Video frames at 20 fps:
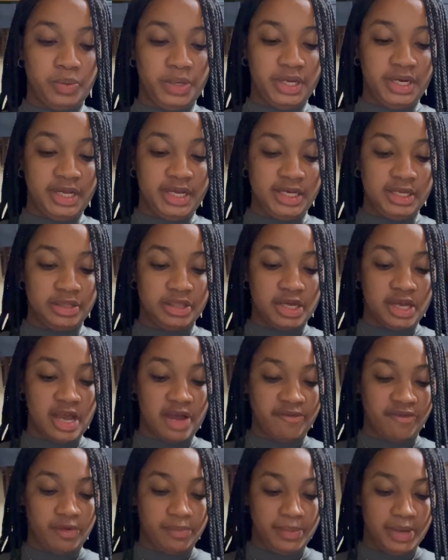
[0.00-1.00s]
we need the
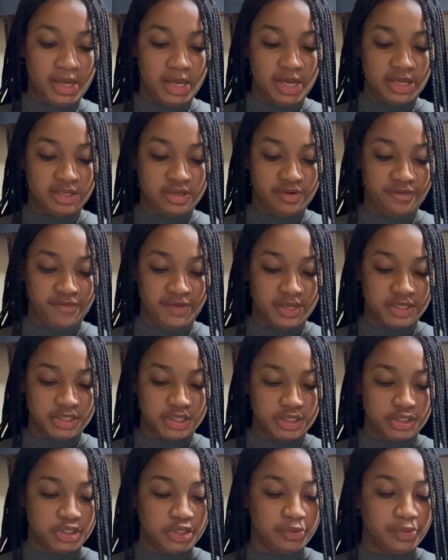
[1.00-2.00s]
government
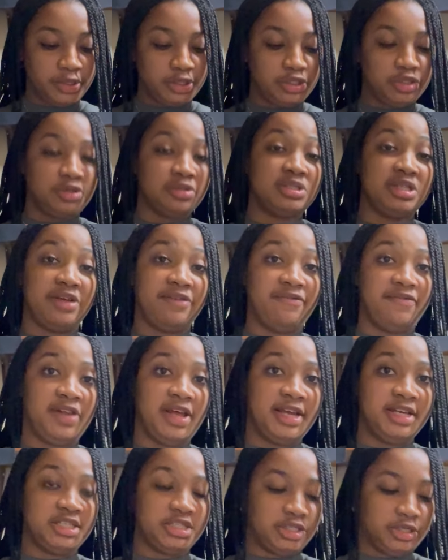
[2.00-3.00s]
intervention to reduce
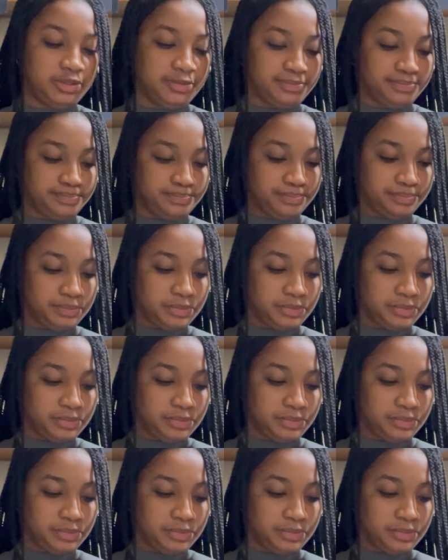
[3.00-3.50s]
inflation.